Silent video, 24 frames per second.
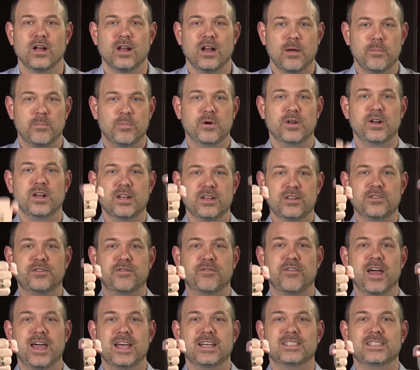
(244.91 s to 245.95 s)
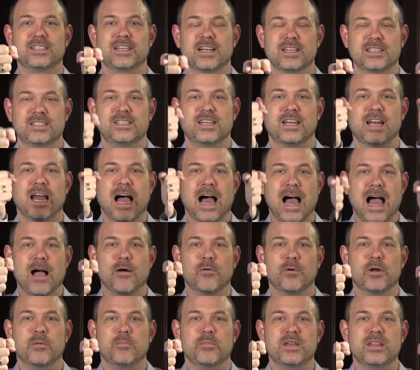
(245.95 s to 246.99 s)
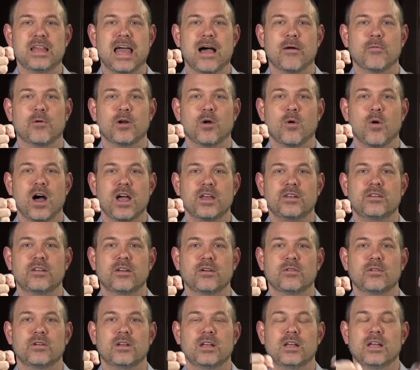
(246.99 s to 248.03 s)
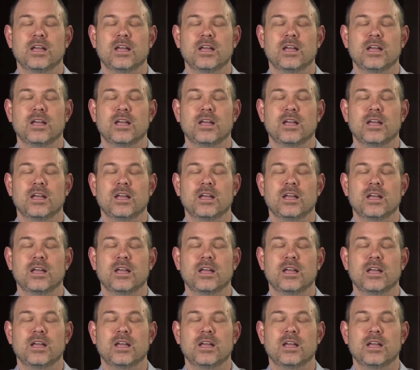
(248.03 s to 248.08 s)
and I put it in his face, and I said, I want to be that. What do I do?